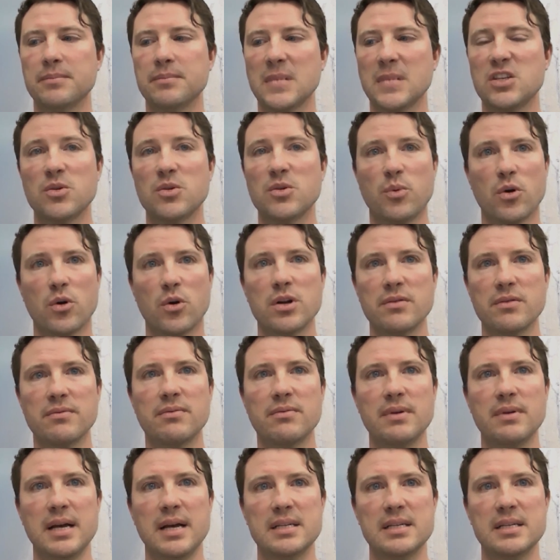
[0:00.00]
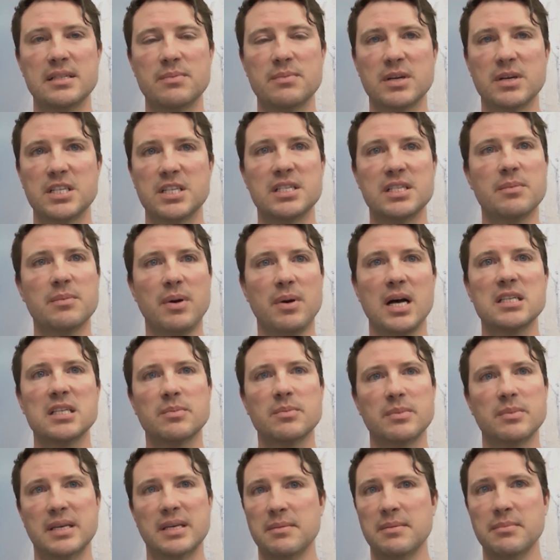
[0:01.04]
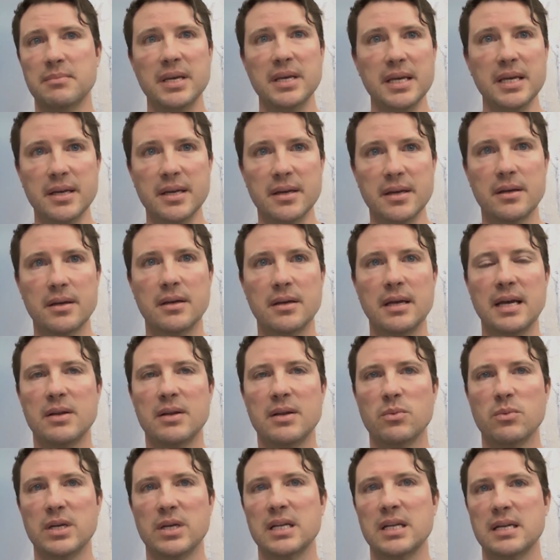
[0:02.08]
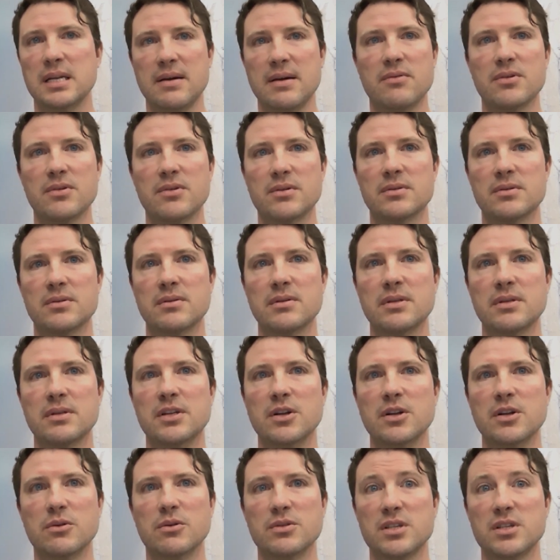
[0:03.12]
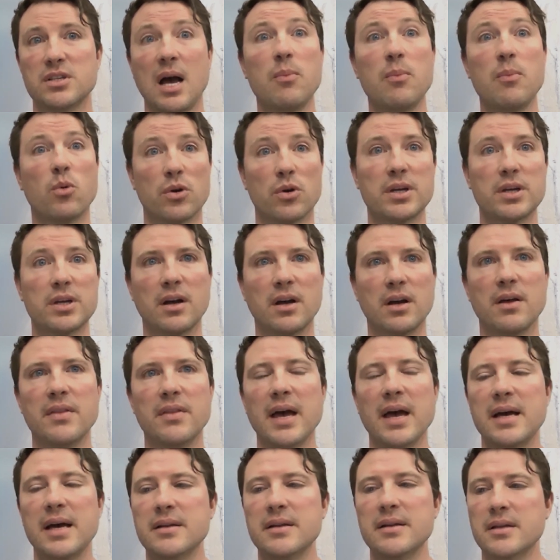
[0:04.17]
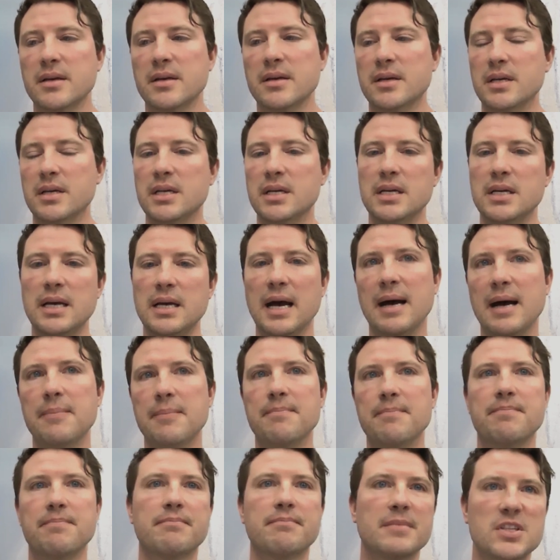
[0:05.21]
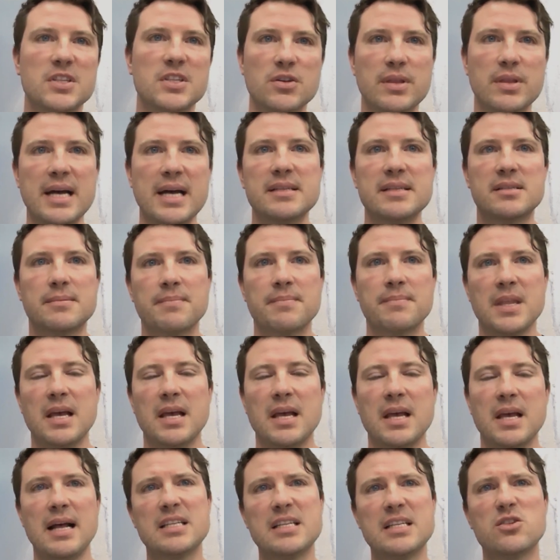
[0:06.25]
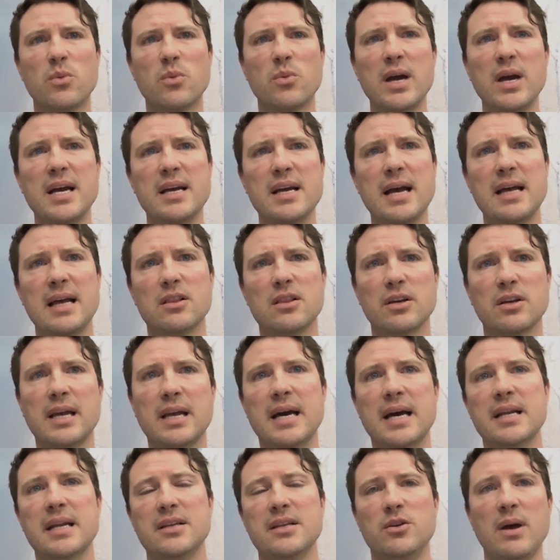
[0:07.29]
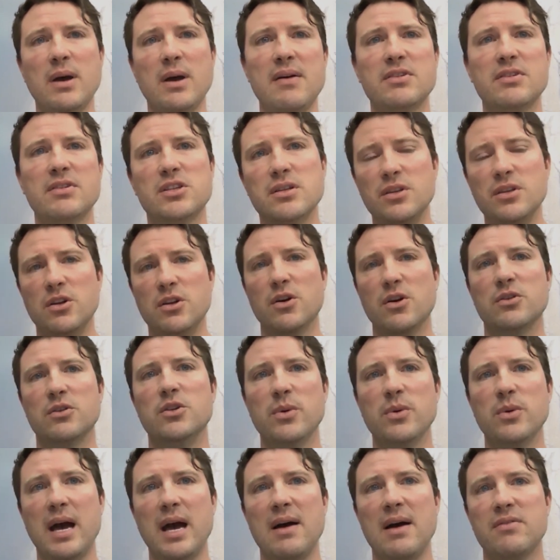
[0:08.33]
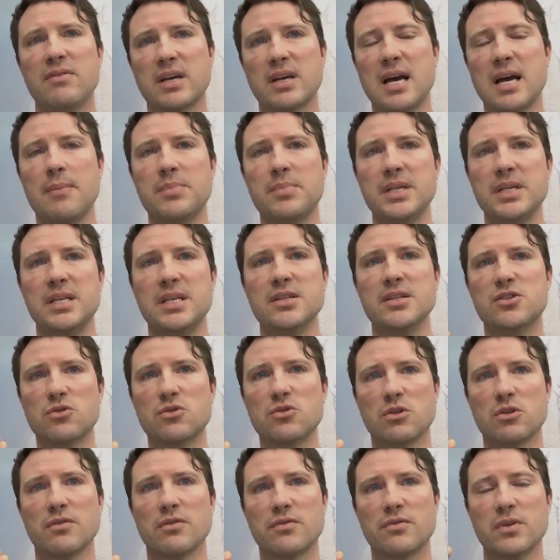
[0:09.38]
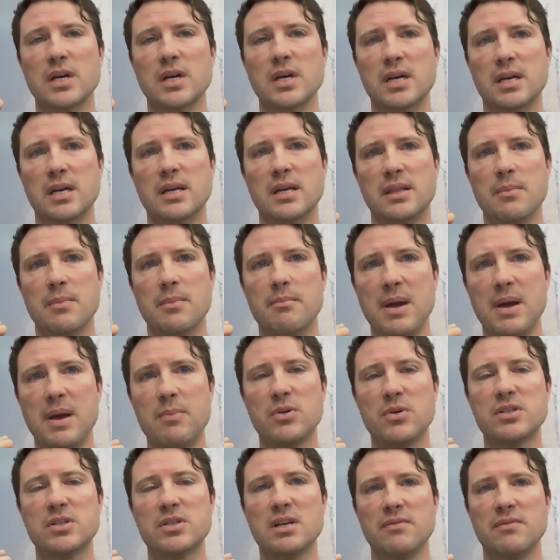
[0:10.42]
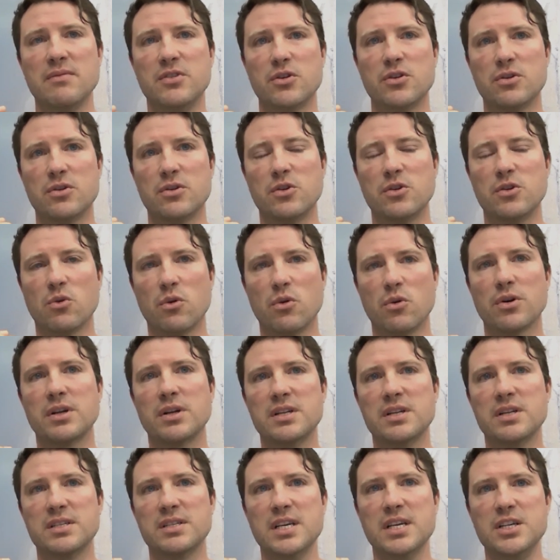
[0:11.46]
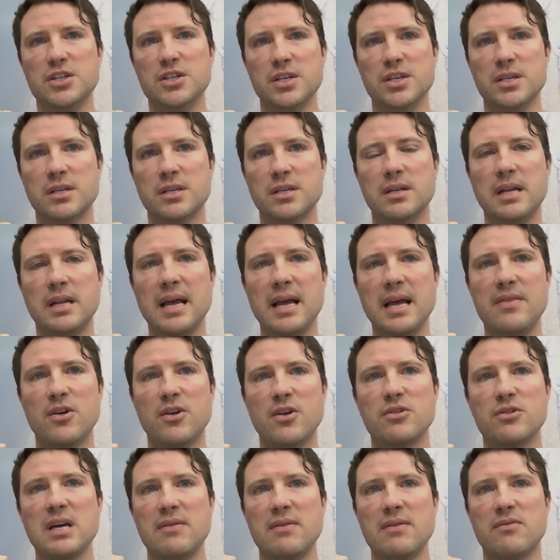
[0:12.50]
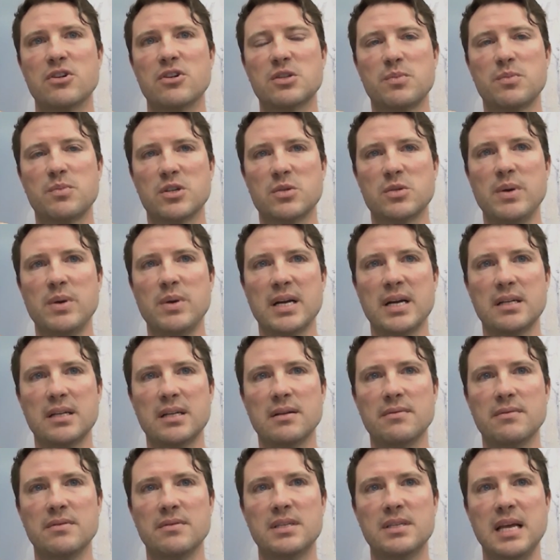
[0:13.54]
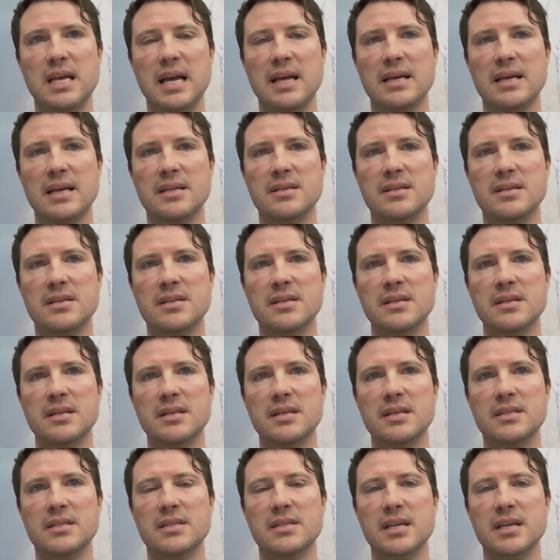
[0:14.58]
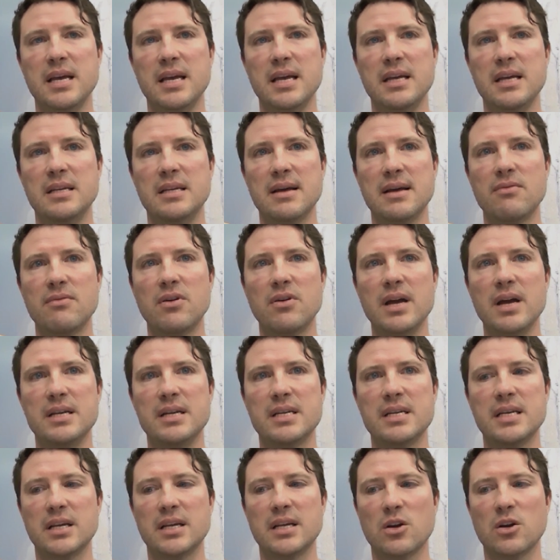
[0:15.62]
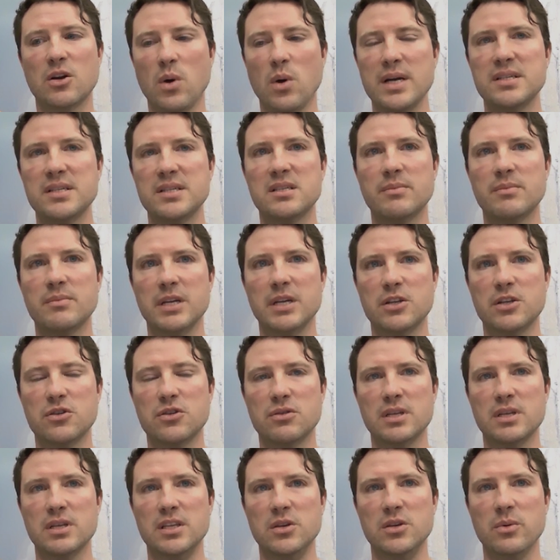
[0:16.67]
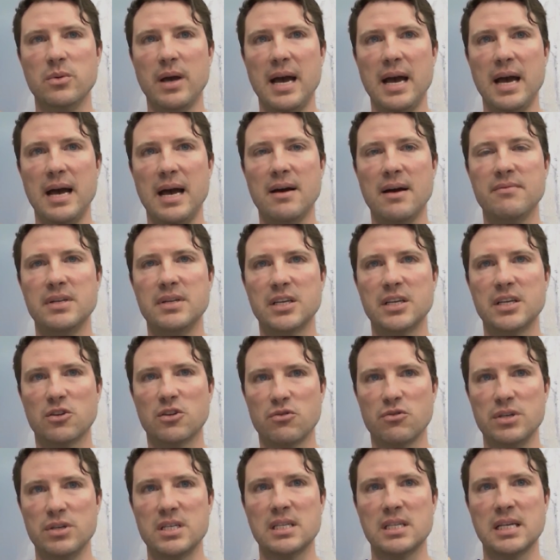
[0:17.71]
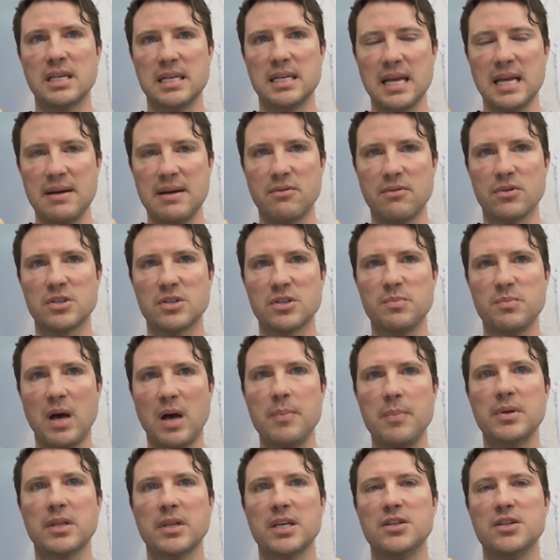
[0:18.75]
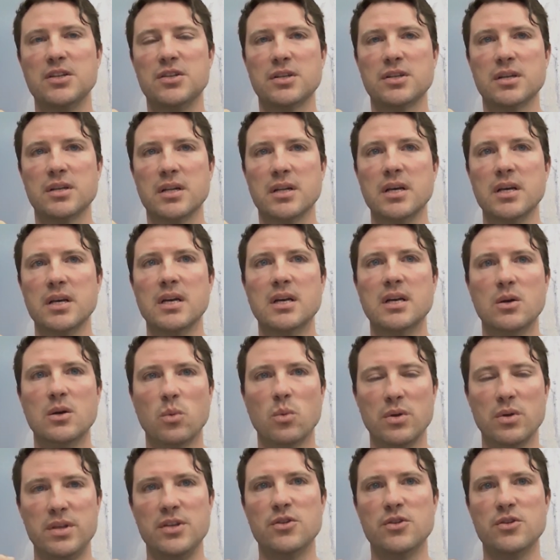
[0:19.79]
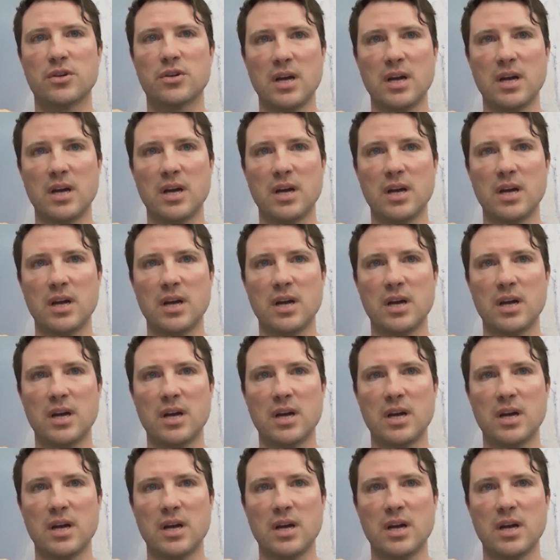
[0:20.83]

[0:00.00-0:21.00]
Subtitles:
supportive as much as it possibly can be. And we can never, you know, stop working on that. So that's the way I look at it. You have a, you know, you have a company's sort of the members of your organization and their diverse perspectives. And it's a never ending quest to make sure that you have an increasingly diverse population within your